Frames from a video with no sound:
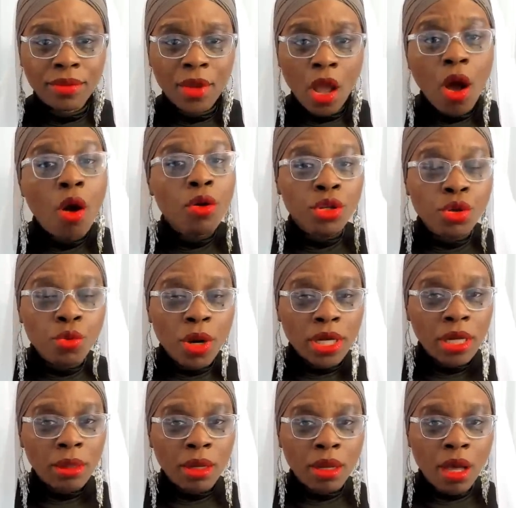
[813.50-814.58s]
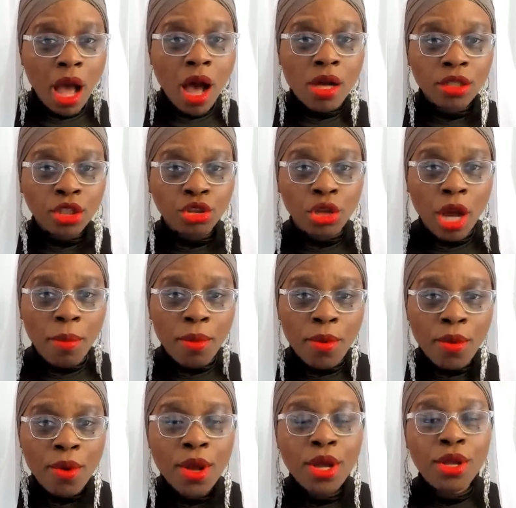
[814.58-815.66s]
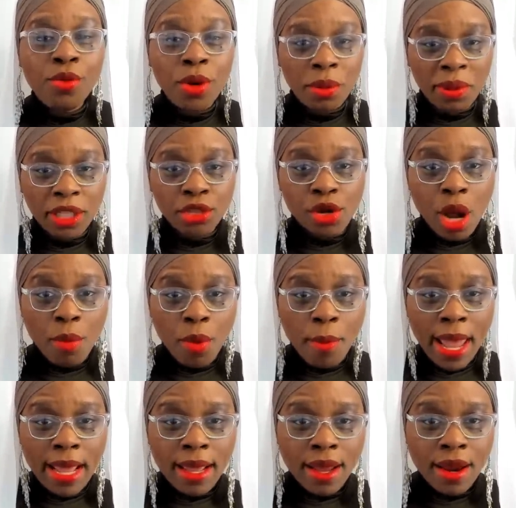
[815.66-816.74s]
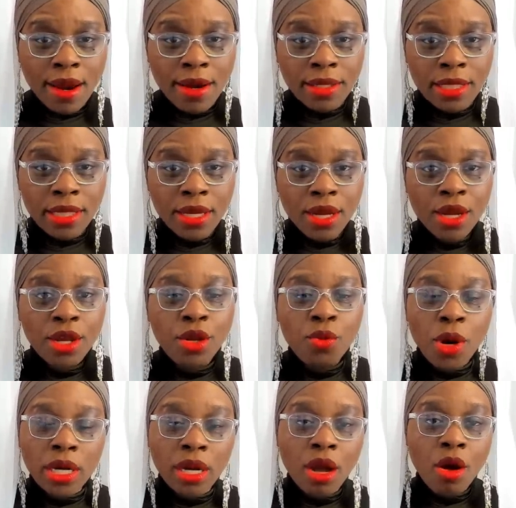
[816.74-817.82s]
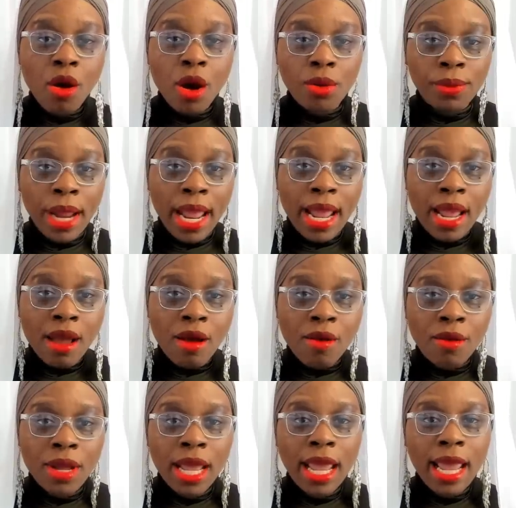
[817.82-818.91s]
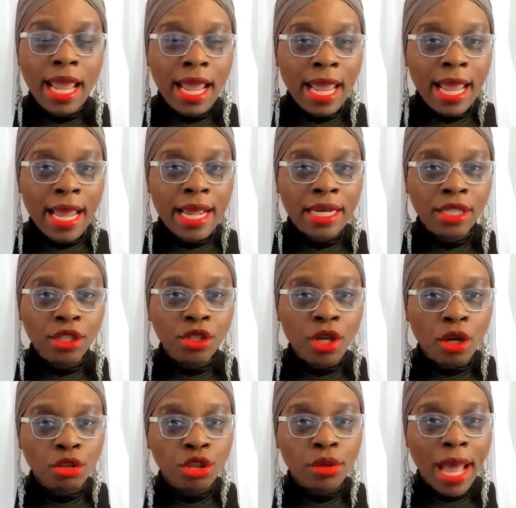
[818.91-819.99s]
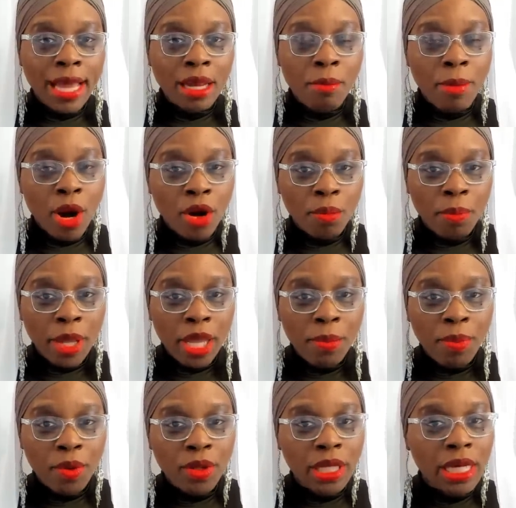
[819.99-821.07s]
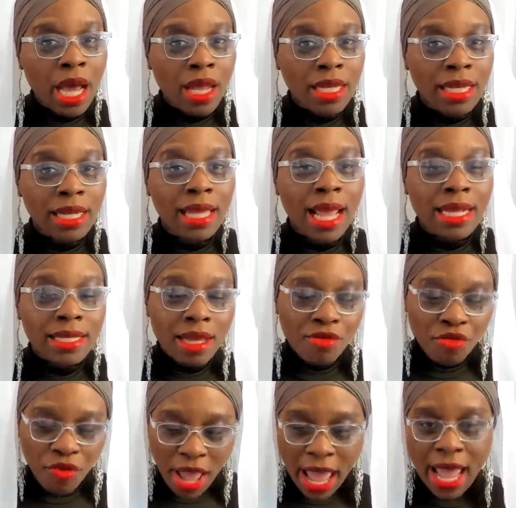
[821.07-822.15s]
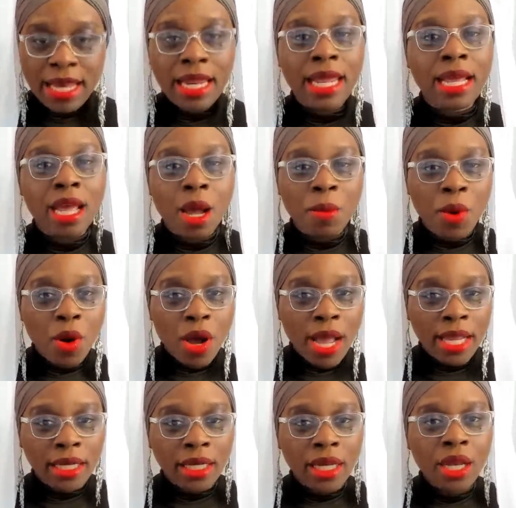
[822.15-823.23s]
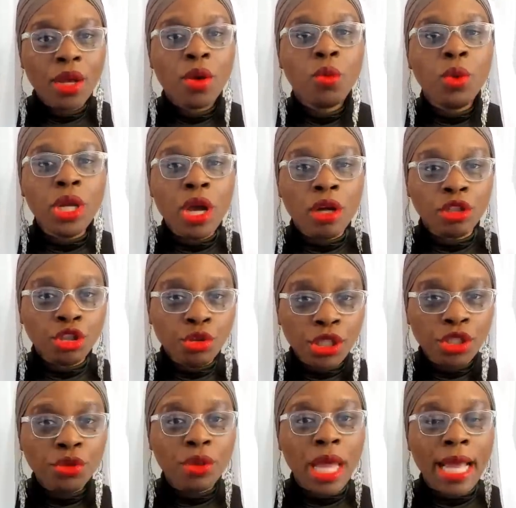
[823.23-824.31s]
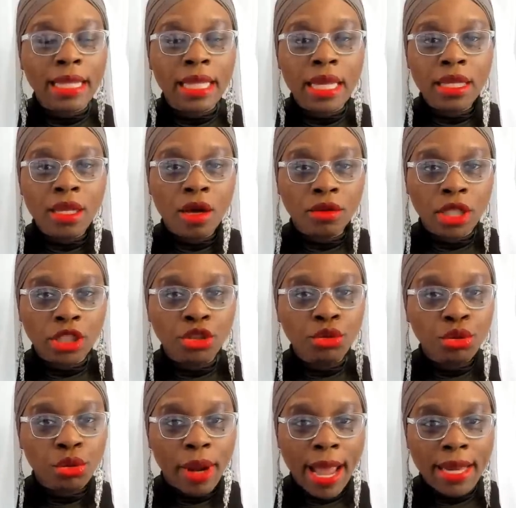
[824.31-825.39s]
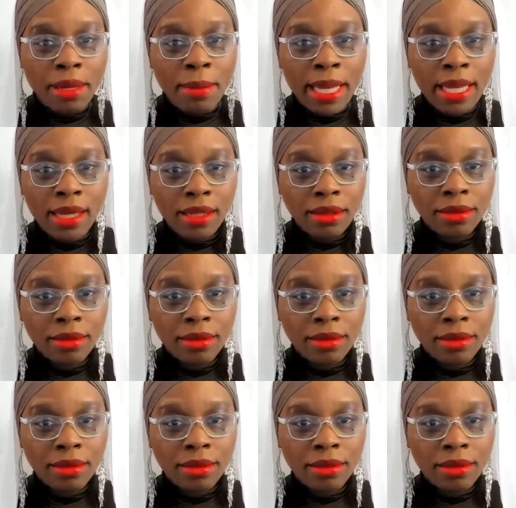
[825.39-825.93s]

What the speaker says: Oh, you want to cause trouble? You want to be troublemakers? You want to go around and, you know, try to murk people and all the other kind of stuff? Fine then. Come on. We're going to treat you like the adult that you're trying to be.